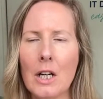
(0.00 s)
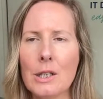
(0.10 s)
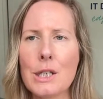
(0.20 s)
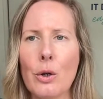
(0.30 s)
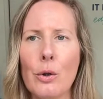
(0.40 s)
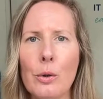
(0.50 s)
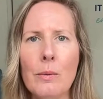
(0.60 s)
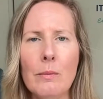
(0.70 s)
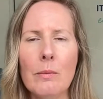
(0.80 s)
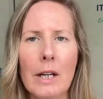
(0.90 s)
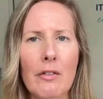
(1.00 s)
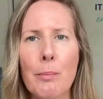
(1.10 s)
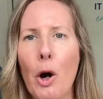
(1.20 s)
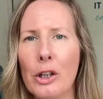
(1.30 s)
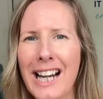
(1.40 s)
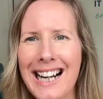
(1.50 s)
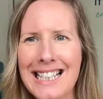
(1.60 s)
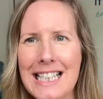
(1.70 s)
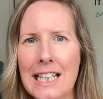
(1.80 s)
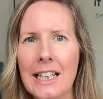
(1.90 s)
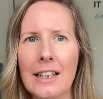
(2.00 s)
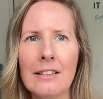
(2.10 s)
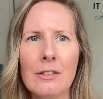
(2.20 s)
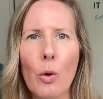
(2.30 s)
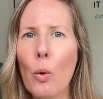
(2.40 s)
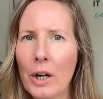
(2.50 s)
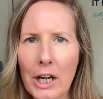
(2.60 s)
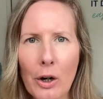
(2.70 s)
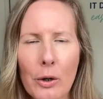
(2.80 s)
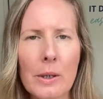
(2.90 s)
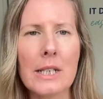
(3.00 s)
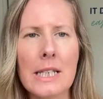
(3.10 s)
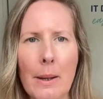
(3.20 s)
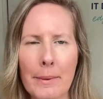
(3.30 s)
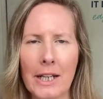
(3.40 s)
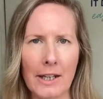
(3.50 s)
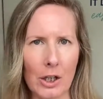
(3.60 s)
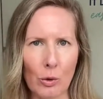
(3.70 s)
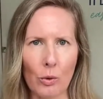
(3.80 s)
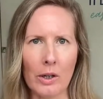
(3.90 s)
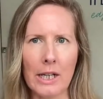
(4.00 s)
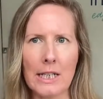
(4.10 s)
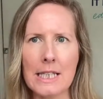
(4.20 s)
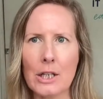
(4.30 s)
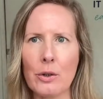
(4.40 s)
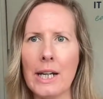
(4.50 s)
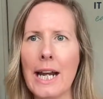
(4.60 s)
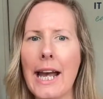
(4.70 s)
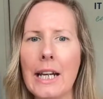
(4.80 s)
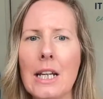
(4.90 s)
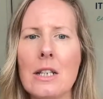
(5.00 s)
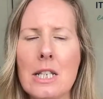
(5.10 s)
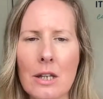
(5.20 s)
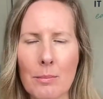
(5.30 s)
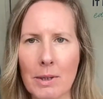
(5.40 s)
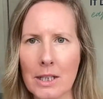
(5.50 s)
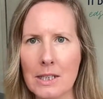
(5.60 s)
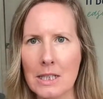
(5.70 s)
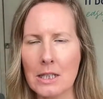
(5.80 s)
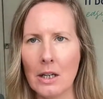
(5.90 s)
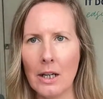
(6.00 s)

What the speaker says: So if podcasting audio is something that you're considering adding into the mix